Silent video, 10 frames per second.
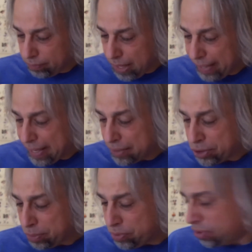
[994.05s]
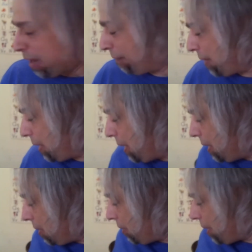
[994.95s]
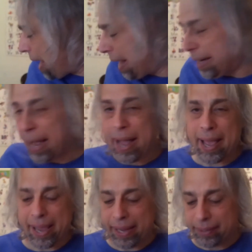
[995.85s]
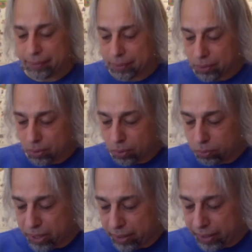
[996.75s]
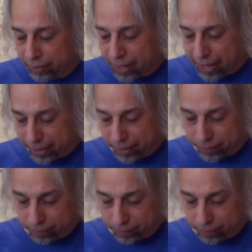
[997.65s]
I got some stuff in here that I really like.